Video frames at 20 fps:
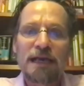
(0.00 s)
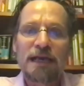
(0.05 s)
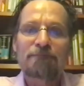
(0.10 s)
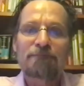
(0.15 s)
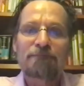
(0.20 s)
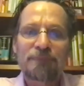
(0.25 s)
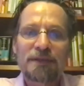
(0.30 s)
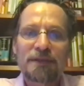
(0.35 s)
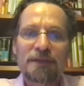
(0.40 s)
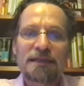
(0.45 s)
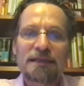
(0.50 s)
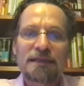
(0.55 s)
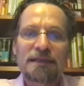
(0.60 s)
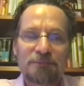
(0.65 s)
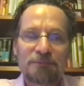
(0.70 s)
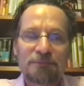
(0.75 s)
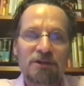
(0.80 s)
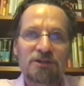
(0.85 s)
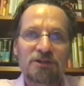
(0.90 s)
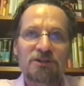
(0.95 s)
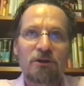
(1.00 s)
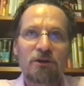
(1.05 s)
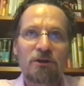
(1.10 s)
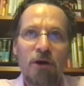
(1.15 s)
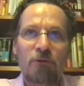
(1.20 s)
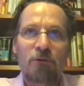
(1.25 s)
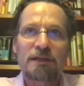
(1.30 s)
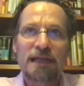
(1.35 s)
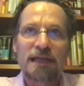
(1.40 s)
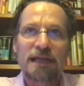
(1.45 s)
that his books are
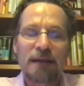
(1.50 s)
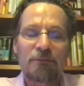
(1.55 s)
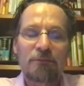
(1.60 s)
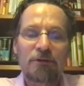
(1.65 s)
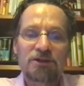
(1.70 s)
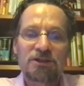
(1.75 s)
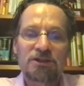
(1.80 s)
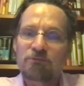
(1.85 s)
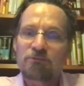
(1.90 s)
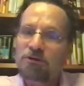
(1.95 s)
all with Cambridge,